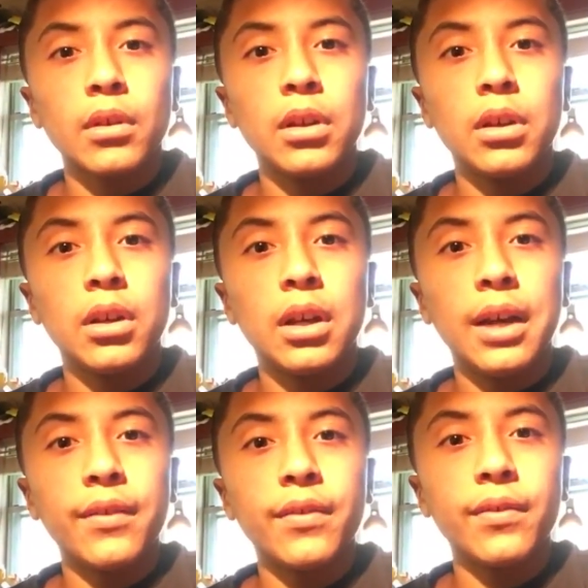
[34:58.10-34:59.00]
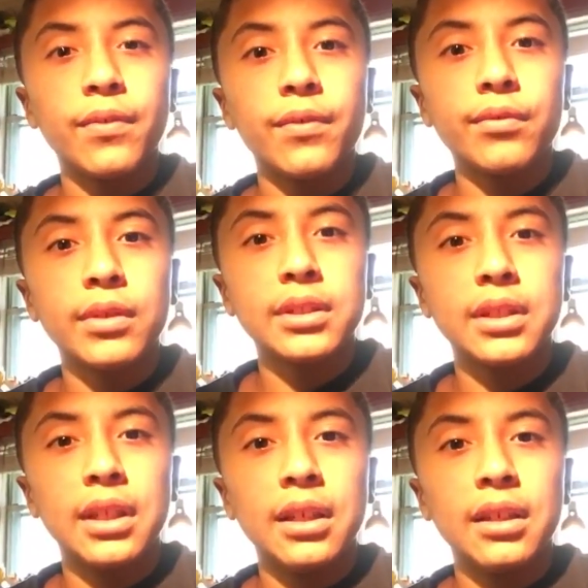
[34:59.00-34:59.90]
Uh, I've let's
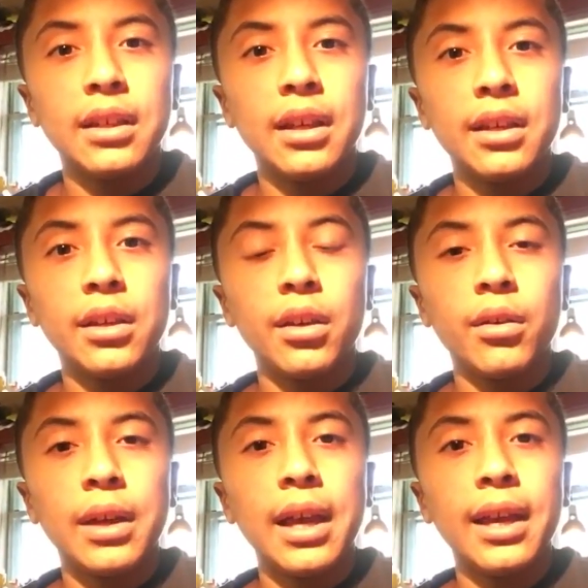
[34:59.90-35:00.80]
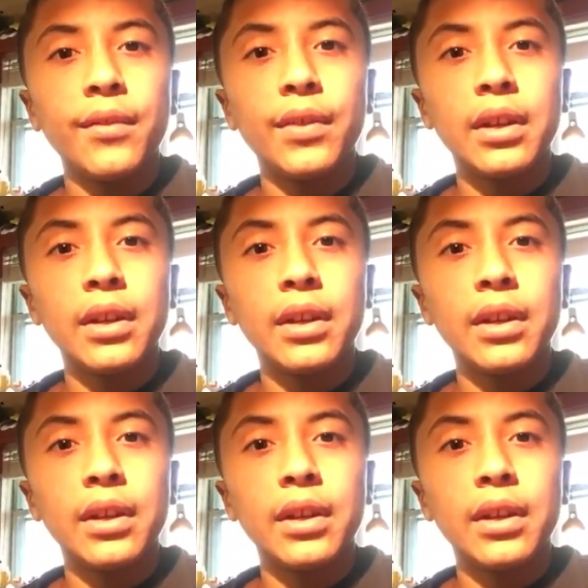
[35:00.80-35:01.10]
see. Hey yo, hey